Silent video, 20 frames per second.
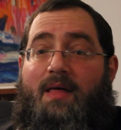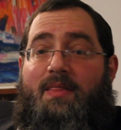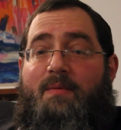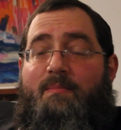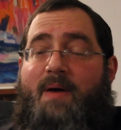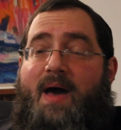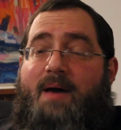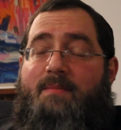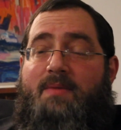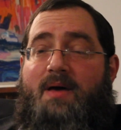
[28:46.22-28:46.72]
and
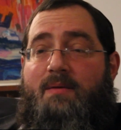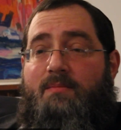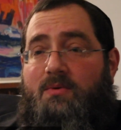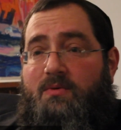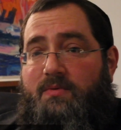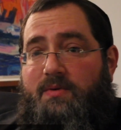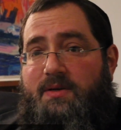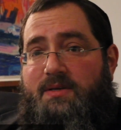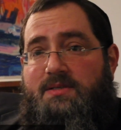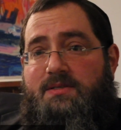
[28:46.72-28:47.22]
the Batman
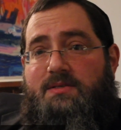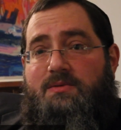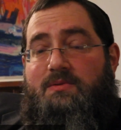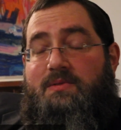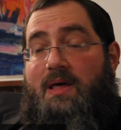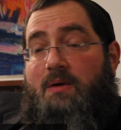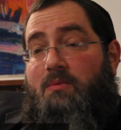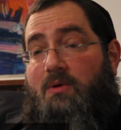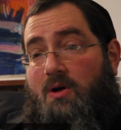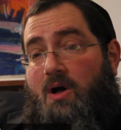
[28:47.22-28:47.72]
movies,
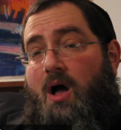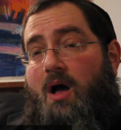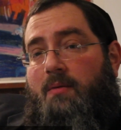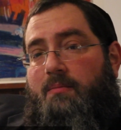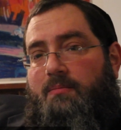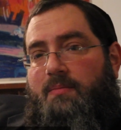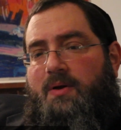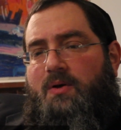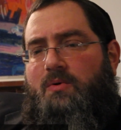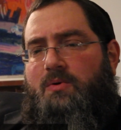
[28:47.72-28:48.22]
they will
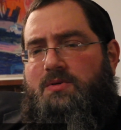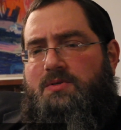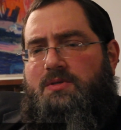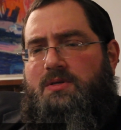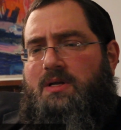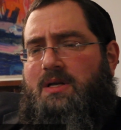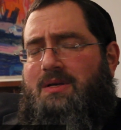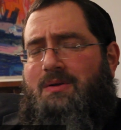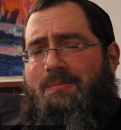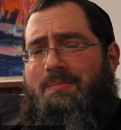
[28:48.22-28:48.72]
come
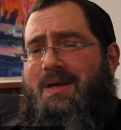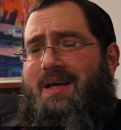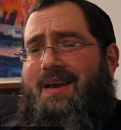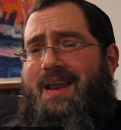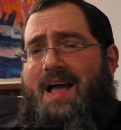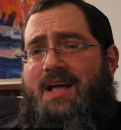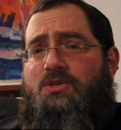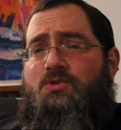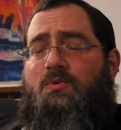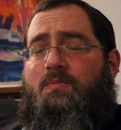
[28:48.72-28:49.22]
because it'll be a
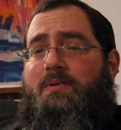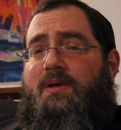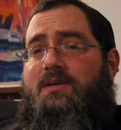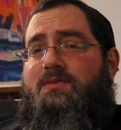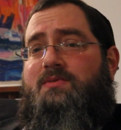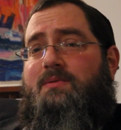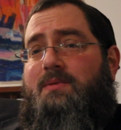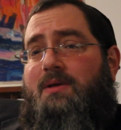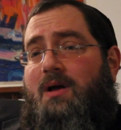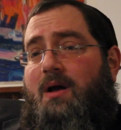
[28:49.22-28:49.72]
natural
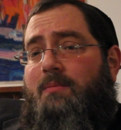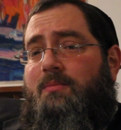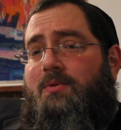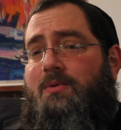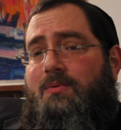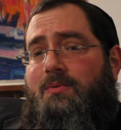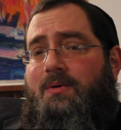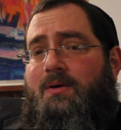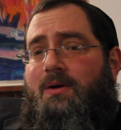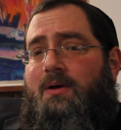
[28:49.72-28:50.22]
place for them to come
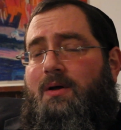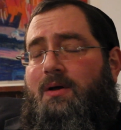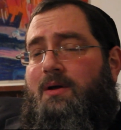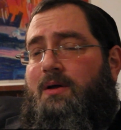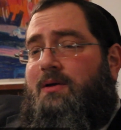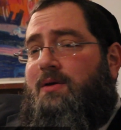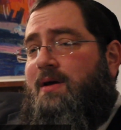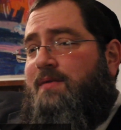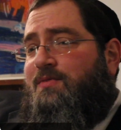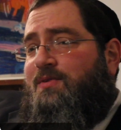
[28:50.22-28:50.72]
to.
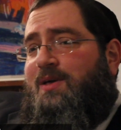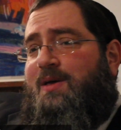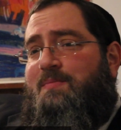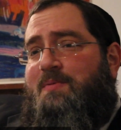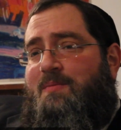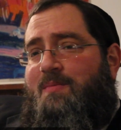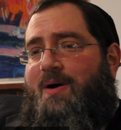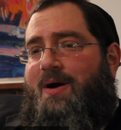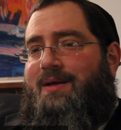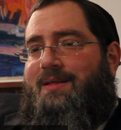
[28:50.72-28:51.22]
You have to
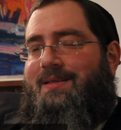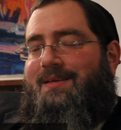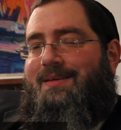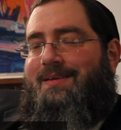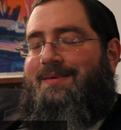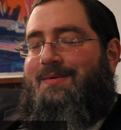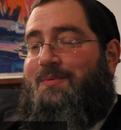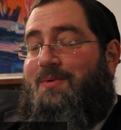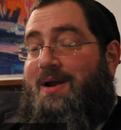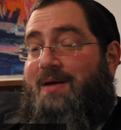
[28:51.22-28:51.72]
keep in mind,
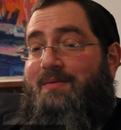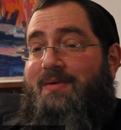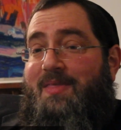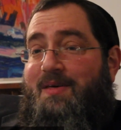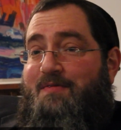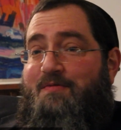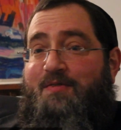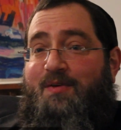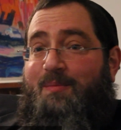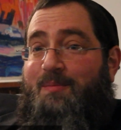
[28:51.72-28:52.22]
whatever
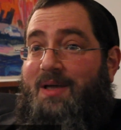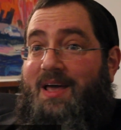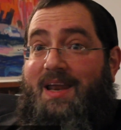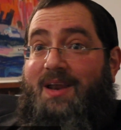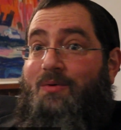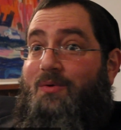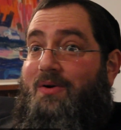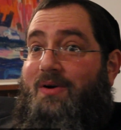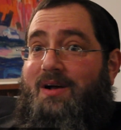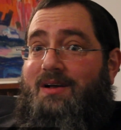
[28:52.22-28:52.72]
they're filming
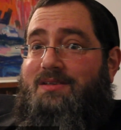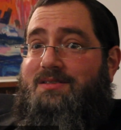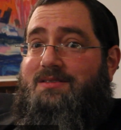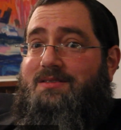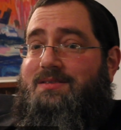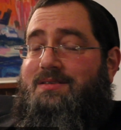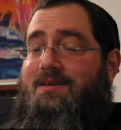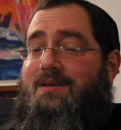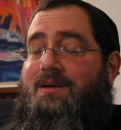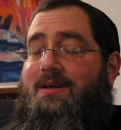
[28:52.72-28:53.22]
anywhere
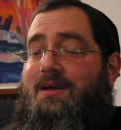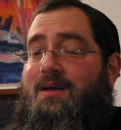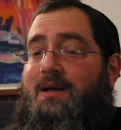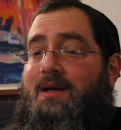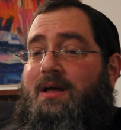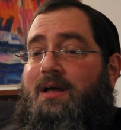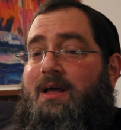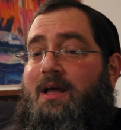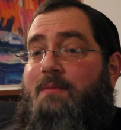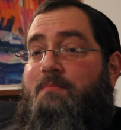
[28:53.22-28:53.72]
else
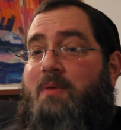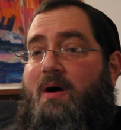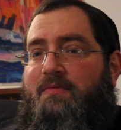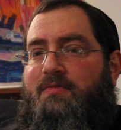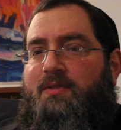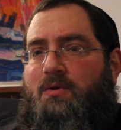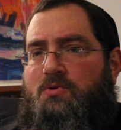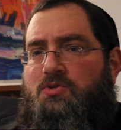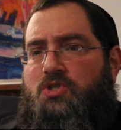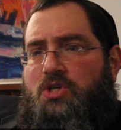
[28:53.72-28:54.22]
in
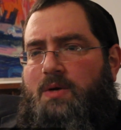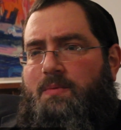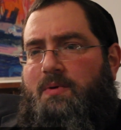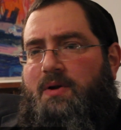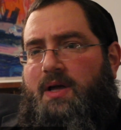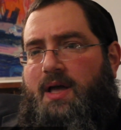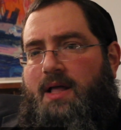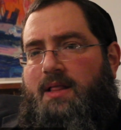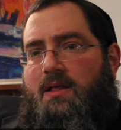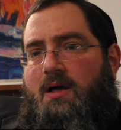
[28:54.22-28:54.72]
Buffalo is
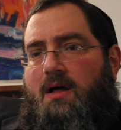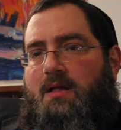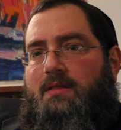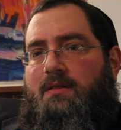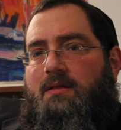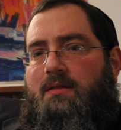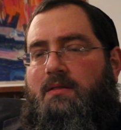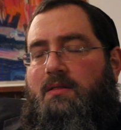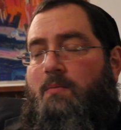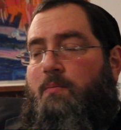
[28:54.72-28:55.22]
cheaper to get
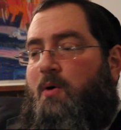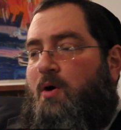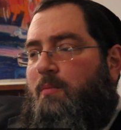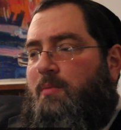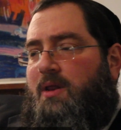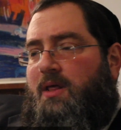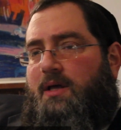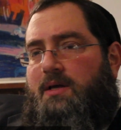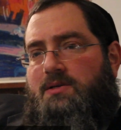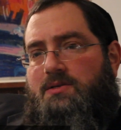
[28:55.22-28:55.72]
done. The
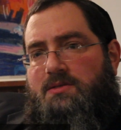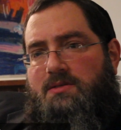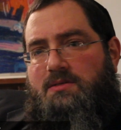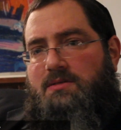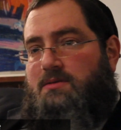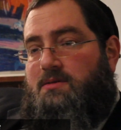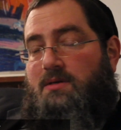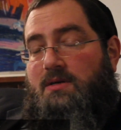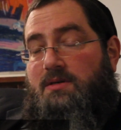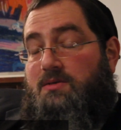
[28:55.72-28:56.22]
permitting
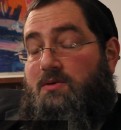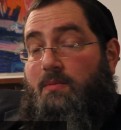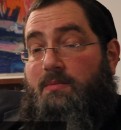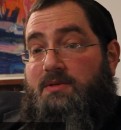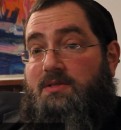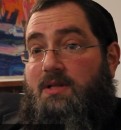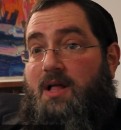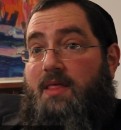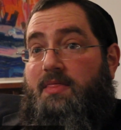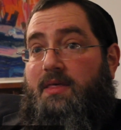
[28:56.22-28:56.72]
is
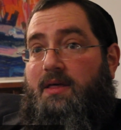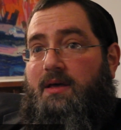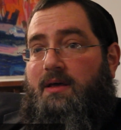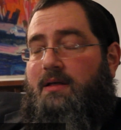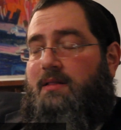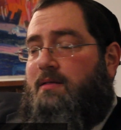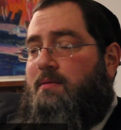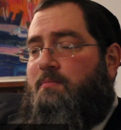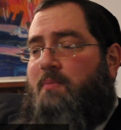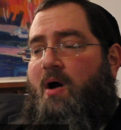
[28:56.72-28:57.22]
almost
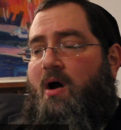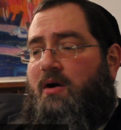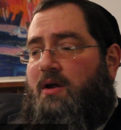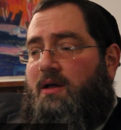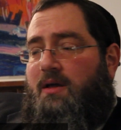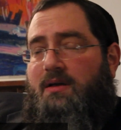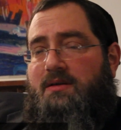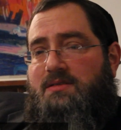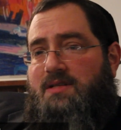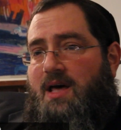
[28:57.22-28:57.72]
nothing. The
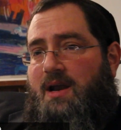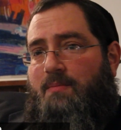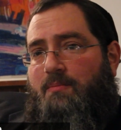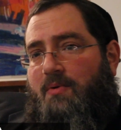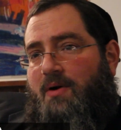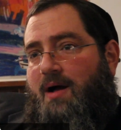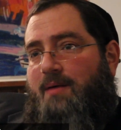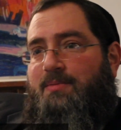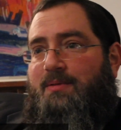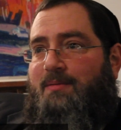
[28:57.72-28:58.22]
parking is not a
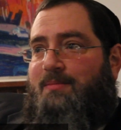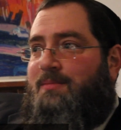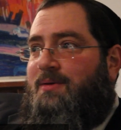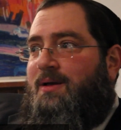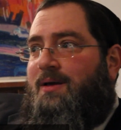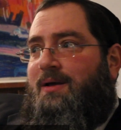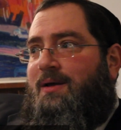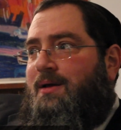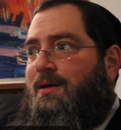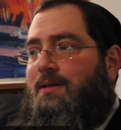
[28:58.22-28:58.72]
problem.
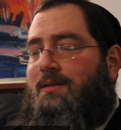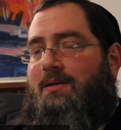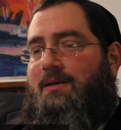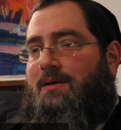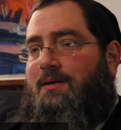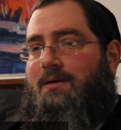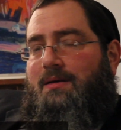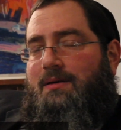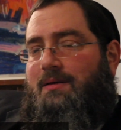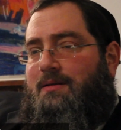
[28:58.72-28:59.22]

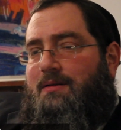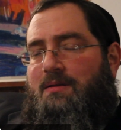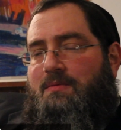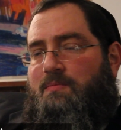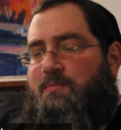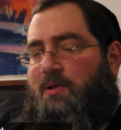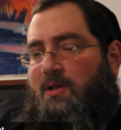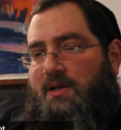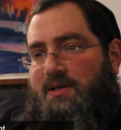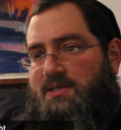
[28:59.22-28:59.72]

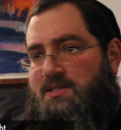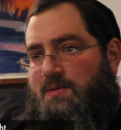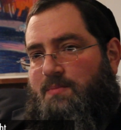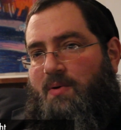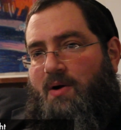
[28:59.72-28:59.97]
The police